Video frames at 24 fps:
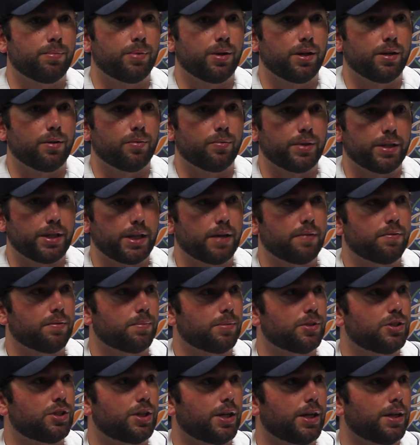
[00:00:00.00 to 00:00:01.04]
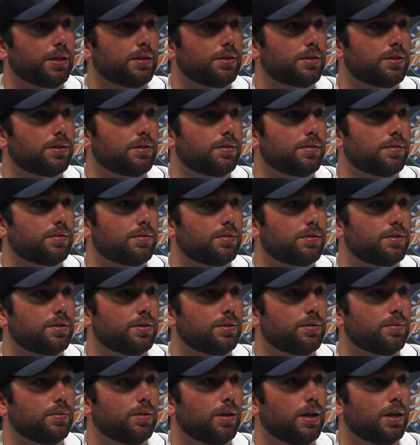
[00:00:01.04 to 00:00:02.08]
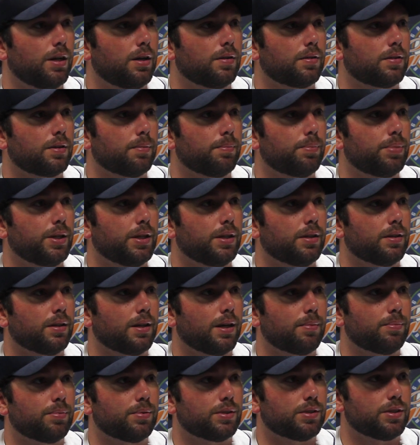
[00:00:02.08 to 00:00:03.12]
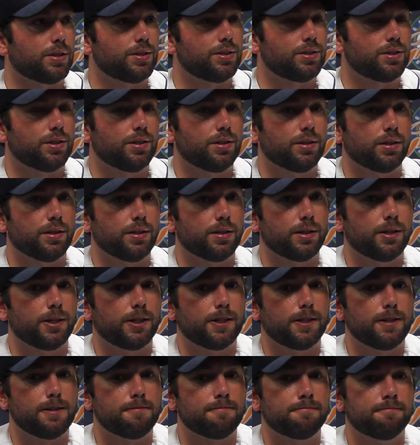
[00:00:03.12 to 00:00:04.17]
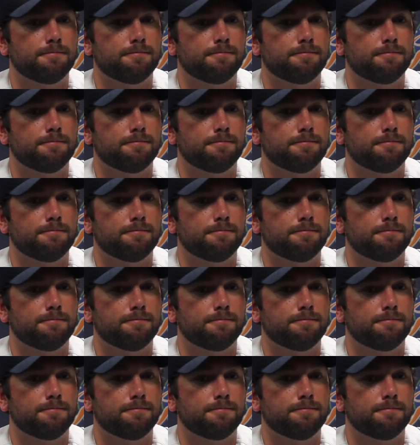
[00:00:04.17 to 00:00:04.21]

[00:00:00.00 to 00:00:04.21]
but we gave him a chance to compete in that position. And